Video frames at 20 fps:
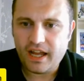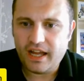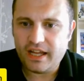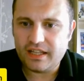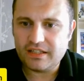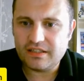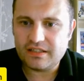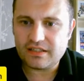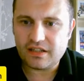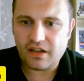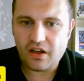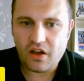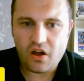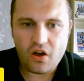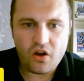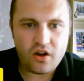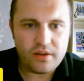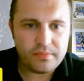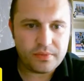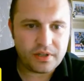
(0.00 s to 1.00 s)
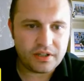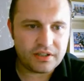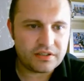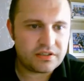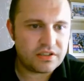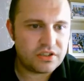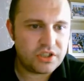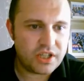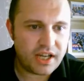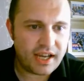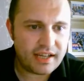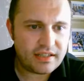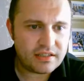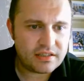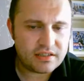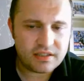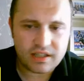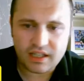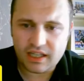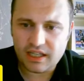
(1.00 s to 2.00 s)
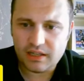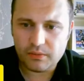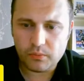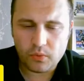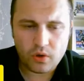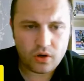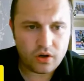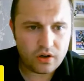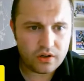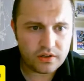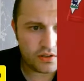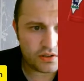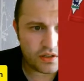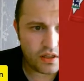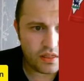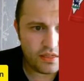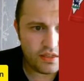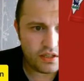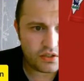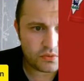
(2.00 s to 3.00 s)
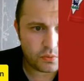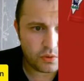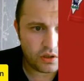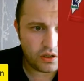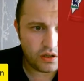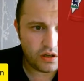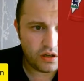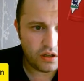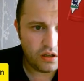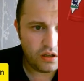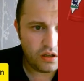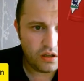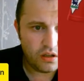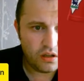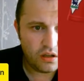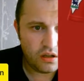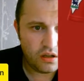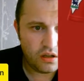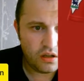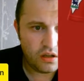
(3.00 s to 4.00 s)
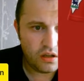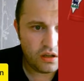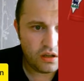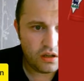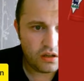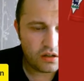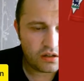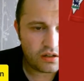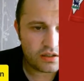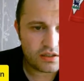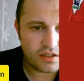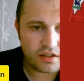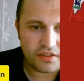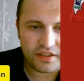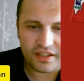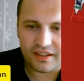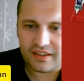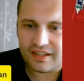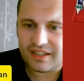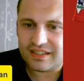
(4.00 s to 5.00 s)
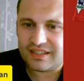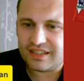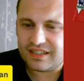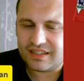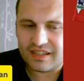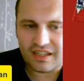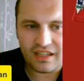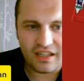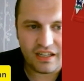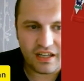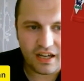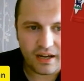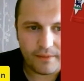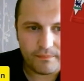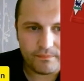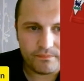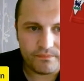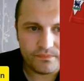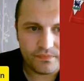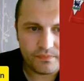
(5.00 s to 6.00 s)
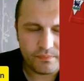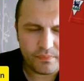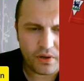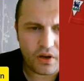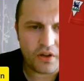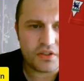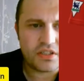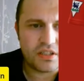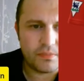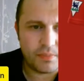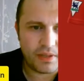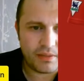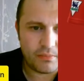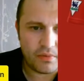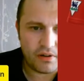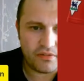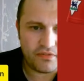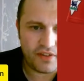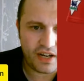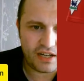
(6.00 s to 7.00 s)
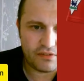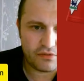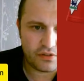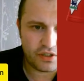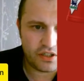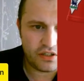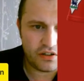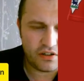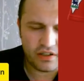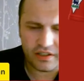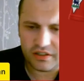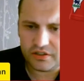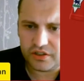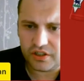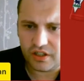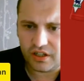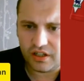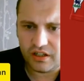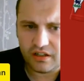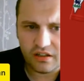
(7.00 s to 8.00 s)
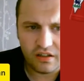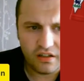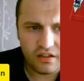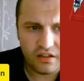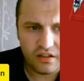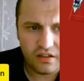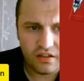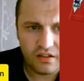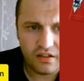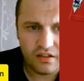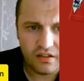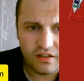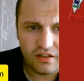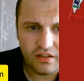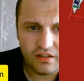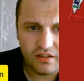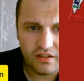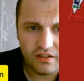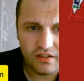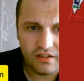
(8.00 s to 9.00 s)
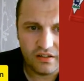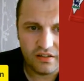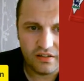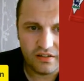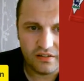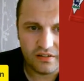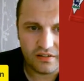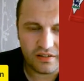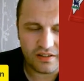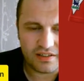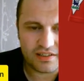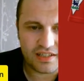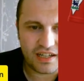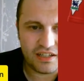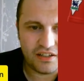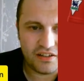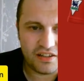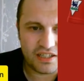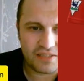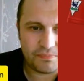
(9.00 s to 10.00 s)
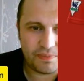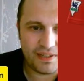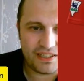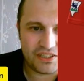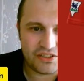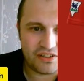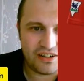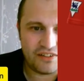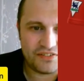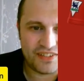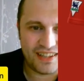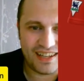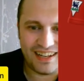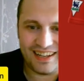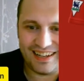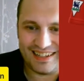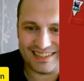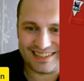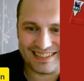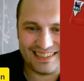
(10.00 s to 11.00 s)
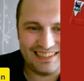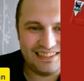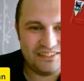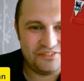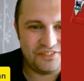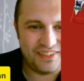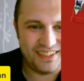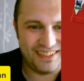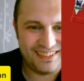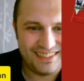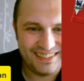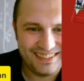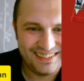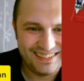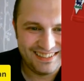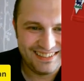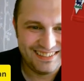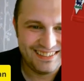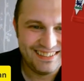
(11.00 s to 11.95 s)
And I'm going to suggest it was this one, because I think this is the possibly my favourite United shirt. And I sent you this picture after the last interview.